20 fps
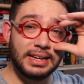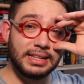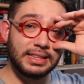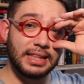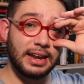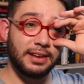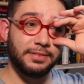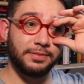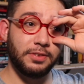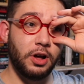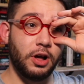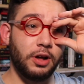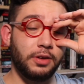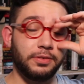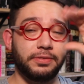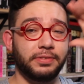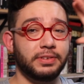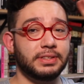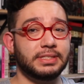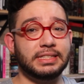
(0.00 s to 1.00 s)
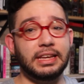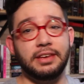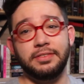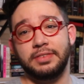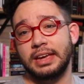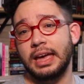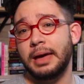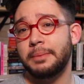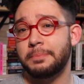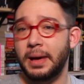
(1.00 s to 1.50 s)
that involve
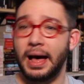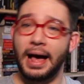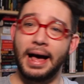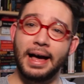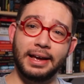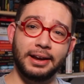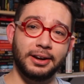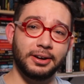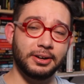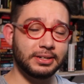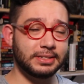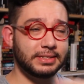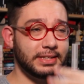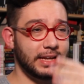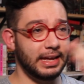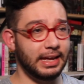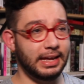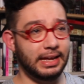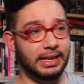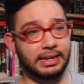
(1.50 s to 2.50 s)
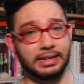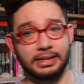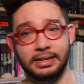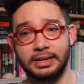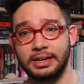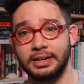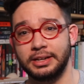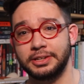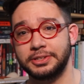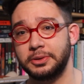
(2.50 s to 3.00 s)
saving empires and
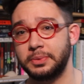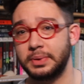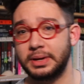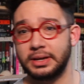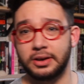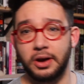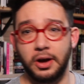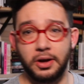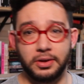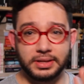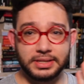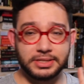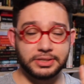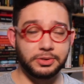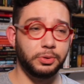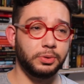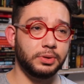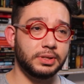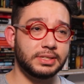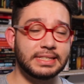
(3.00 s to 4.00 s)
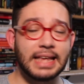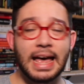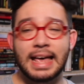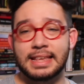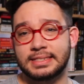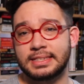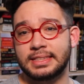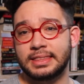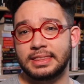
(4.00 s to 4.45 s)
doing all these cool assassin